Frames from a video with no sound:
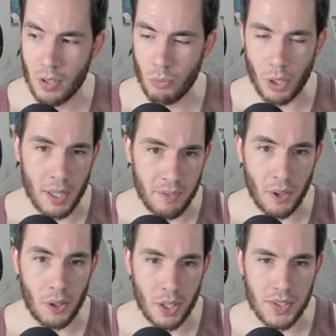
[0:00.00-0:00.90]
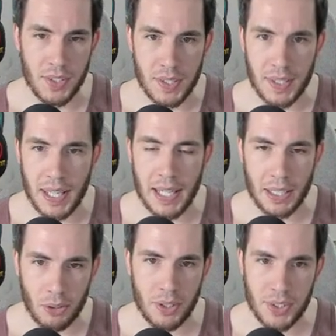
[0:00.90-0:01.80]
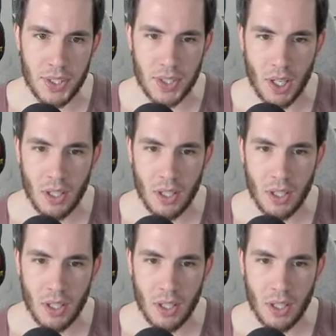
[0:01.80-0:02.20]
what I've heard is these Kid Icaruses